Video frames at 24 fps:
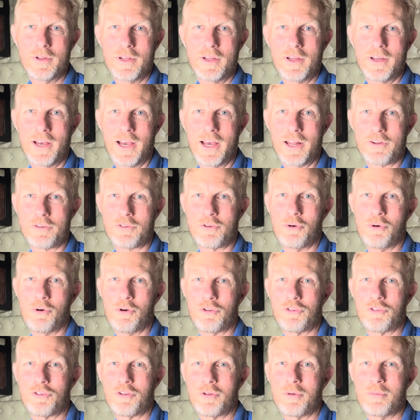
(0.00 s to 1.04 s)
and of
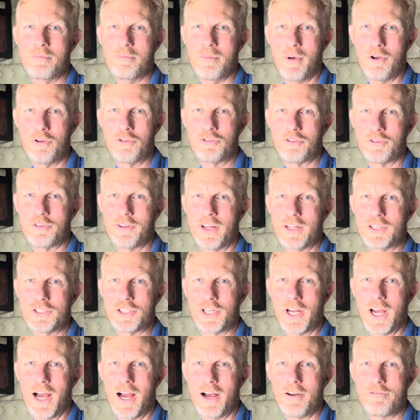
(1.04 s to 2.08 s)
course, most of that
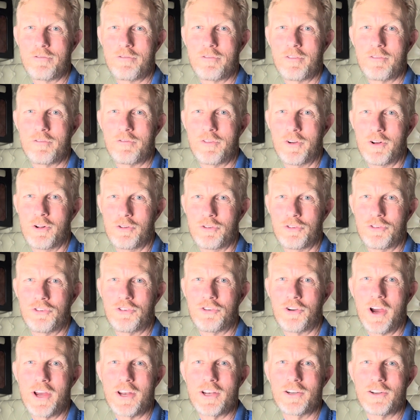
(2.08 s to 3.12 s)
chaff fell
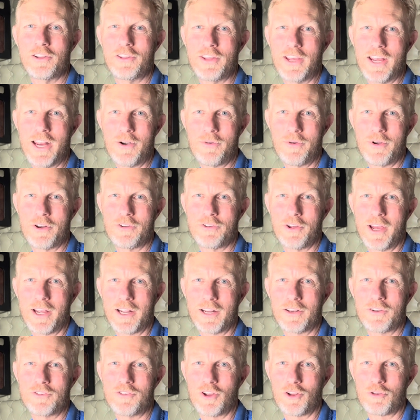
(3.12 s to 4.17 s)
straight into the air intake
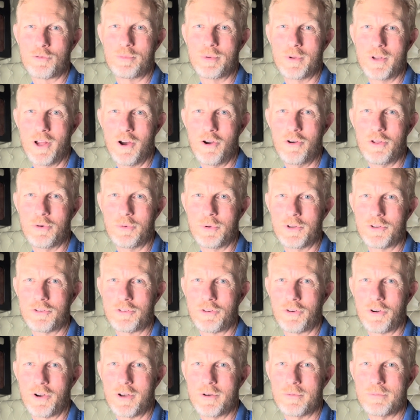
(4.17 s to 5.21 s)
just below the
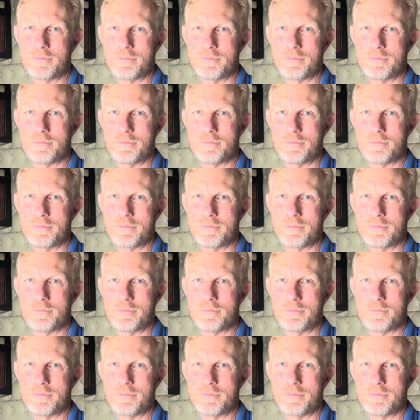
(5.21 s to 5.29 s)
windscreen.